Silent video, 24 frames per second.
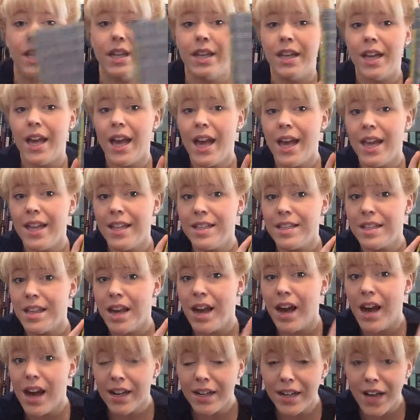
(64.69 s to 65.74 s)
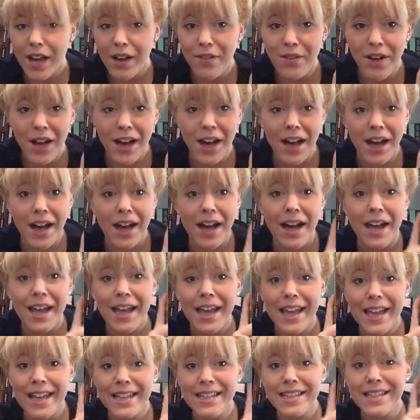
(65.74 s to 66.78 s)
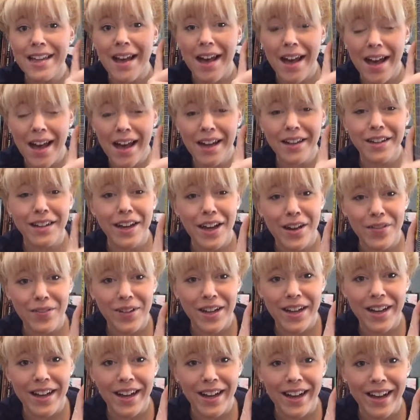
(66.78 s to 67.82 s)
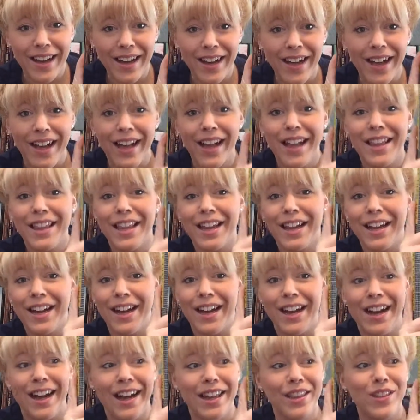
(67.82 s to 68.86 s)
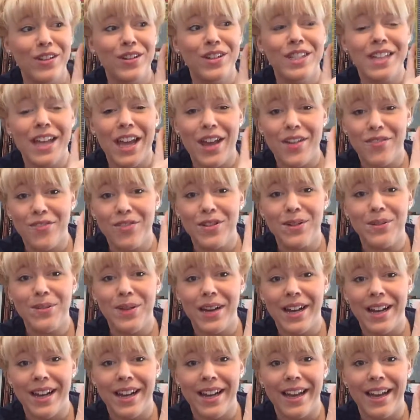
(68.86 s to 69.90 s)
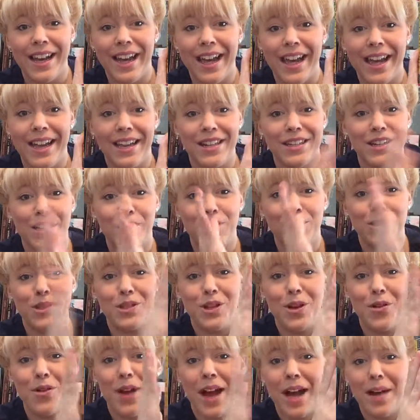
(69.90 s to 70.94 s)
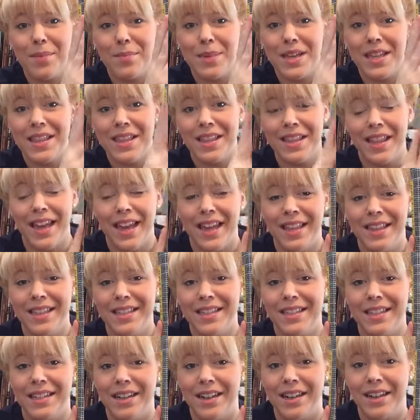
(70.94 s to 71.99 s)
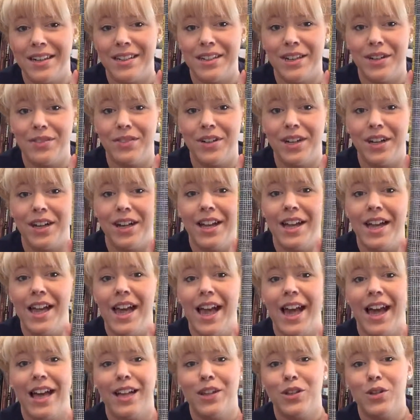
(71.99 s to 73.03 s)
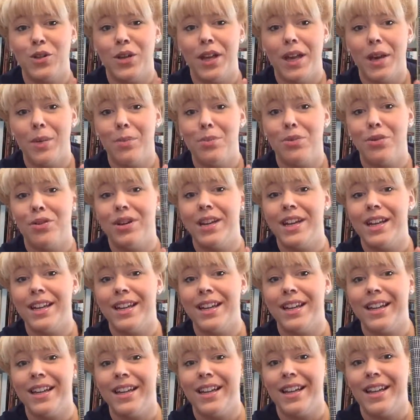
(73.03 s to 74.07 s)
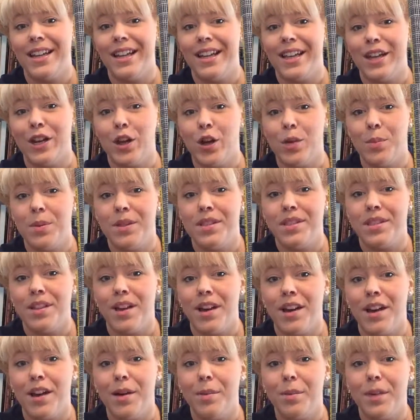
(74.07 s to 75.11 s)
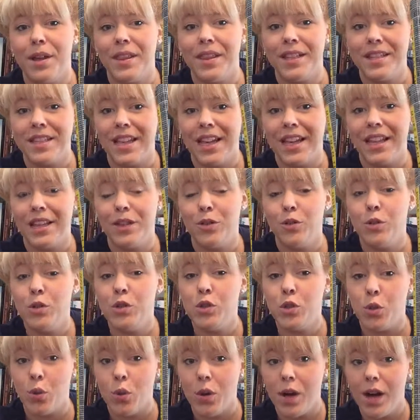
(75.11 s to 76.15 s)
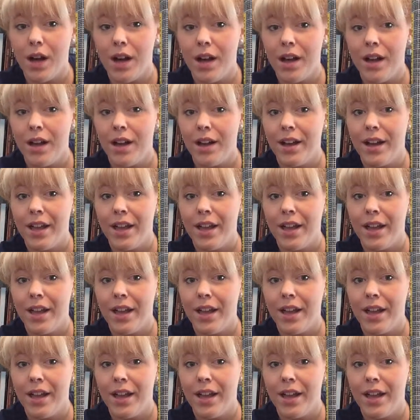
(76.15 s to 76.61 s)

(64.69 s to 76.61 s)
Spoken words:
yay, it's a hardcover! It's a hardcover! Like, I looked everywhere and I was so happy that they had this in hardcover. And look how pretty. It opens up and there's like a little door.